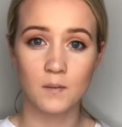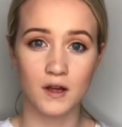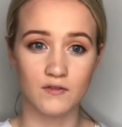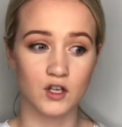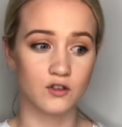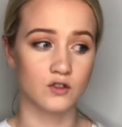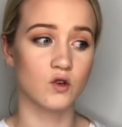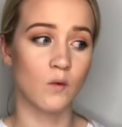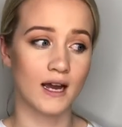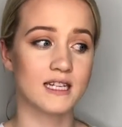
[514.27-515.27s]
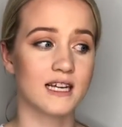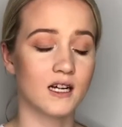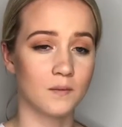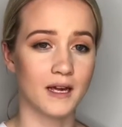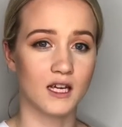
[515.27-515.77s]
But if you use white,
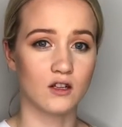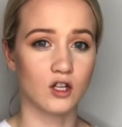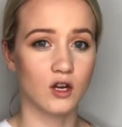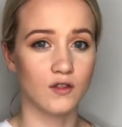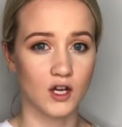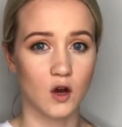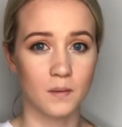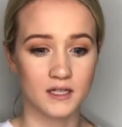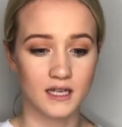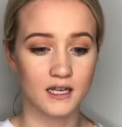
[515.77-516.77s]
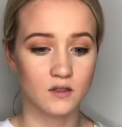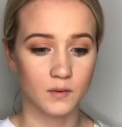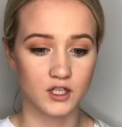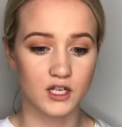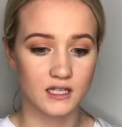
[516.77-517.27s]
it'll make you look the opposite,
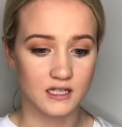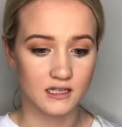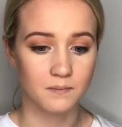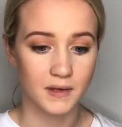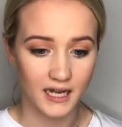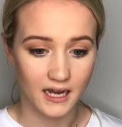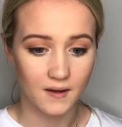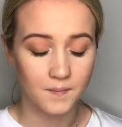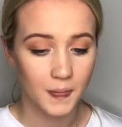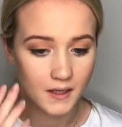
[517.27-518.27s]
which is bigger.